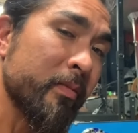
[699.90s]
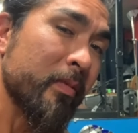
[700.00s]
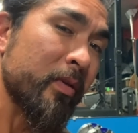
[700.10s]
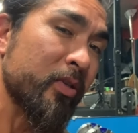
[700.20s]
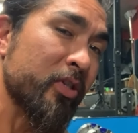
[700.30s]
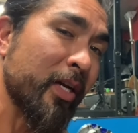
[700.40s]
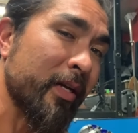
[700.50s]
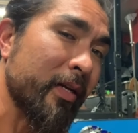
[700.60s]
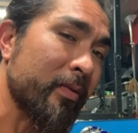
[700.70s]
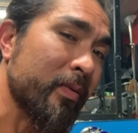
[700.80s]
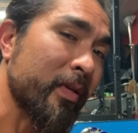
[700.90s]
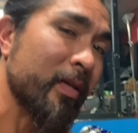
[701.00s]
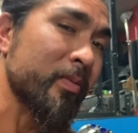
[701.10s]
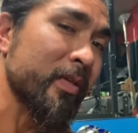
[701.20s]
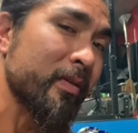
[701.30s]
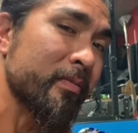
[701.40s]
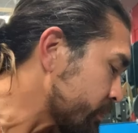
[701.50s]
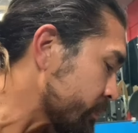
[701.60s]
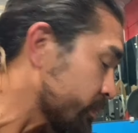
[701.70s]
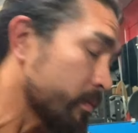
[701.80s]
you should check it out when it comes out.
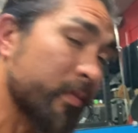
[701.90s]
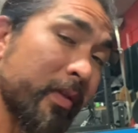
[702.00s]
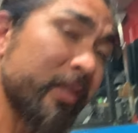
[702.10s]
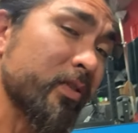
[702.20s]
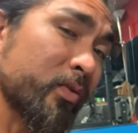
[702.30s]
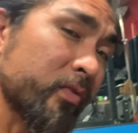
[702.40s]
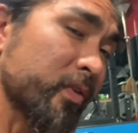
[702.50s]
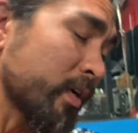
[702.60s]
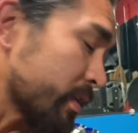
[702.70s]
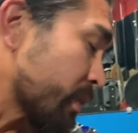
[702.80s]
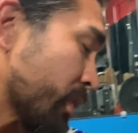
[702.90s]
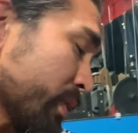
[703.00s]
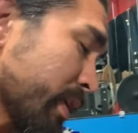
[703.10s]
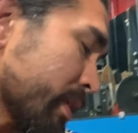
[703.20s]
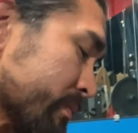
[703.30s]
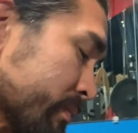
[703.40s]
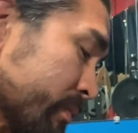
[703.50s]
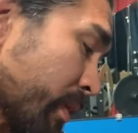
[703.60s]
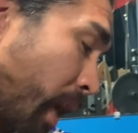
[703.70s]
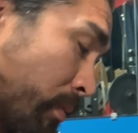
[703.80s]
But that's a cool find. Oh yeah,
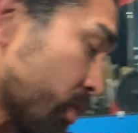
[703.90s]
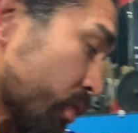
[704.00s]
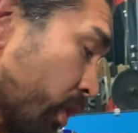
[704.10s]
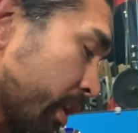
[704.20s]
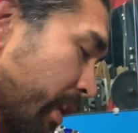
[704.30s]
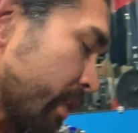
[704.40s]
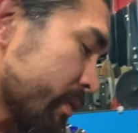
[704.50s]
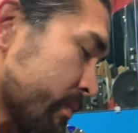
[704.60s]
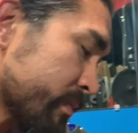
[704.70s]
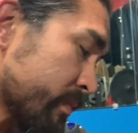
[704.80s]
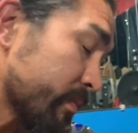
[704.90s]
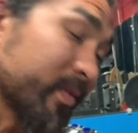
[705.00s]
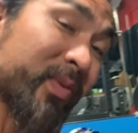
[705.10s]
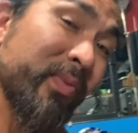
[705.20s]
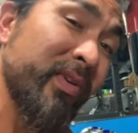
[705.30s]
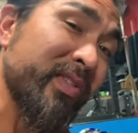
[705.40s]
I'm just looking at it. It's pretty